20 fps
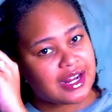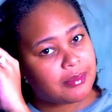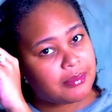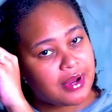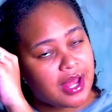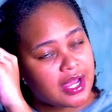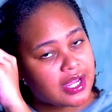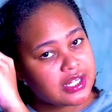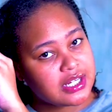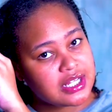I'm
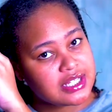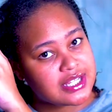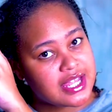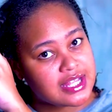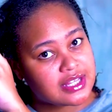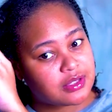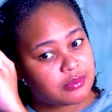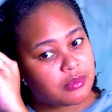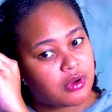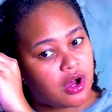not going to
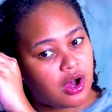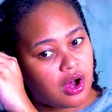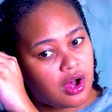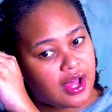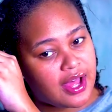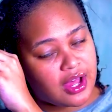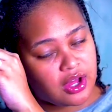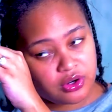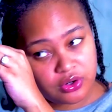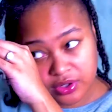take them all
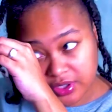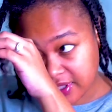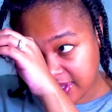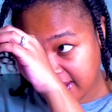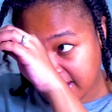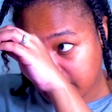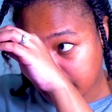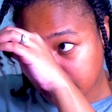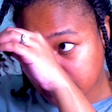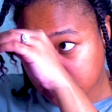out on
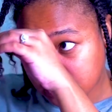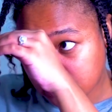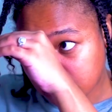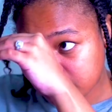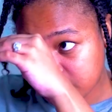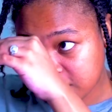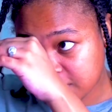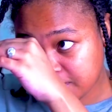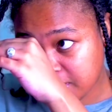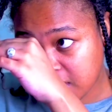camera. I'm
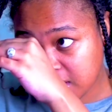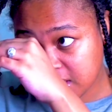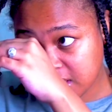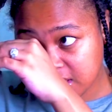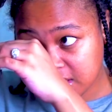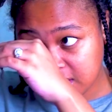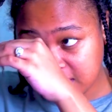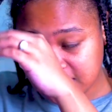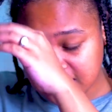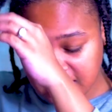just probably
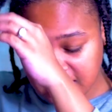going to